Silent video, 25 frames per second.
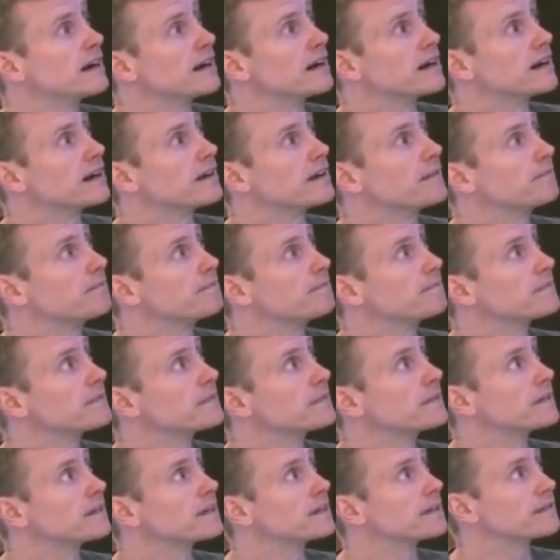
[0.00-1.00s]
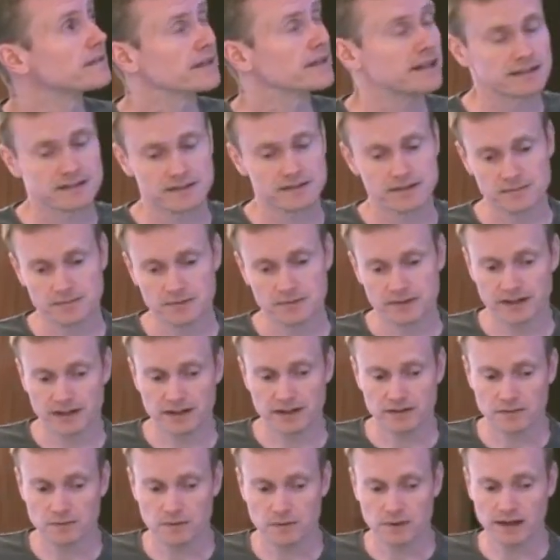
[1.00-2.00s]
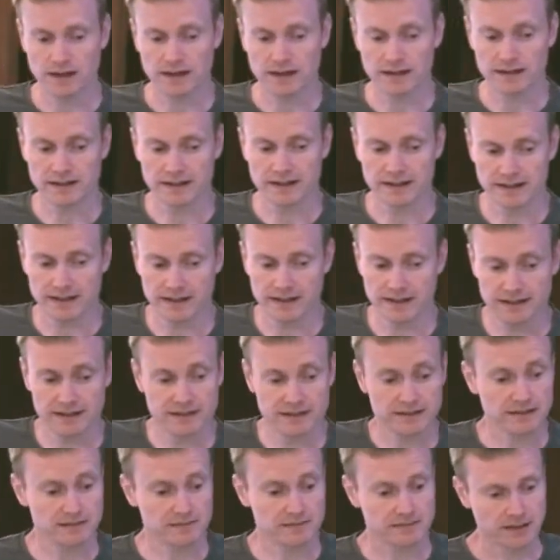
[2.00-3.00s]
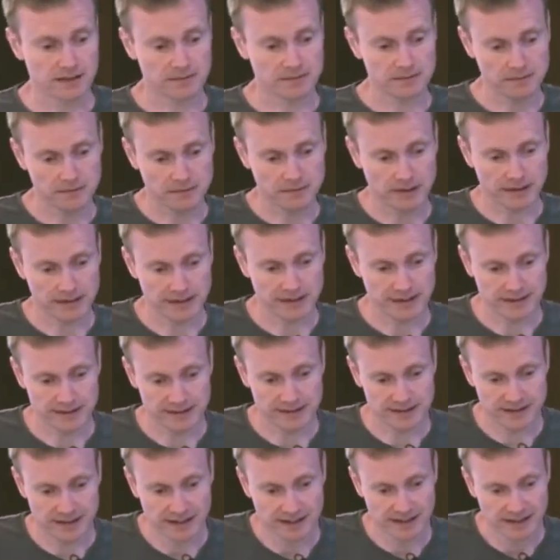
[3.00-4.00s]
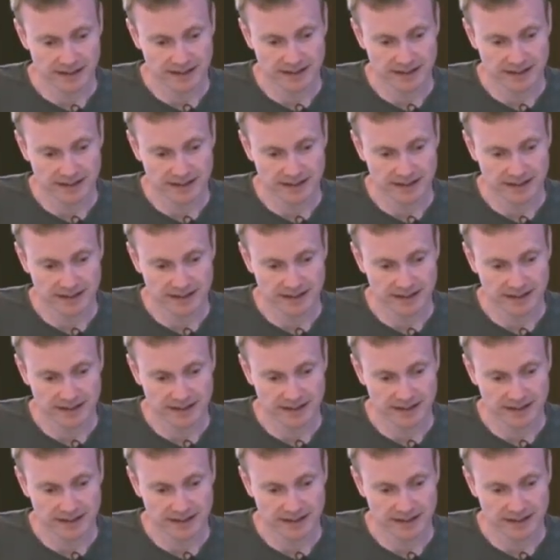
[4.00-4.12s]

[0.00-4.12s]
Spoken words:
That 2.0.1 is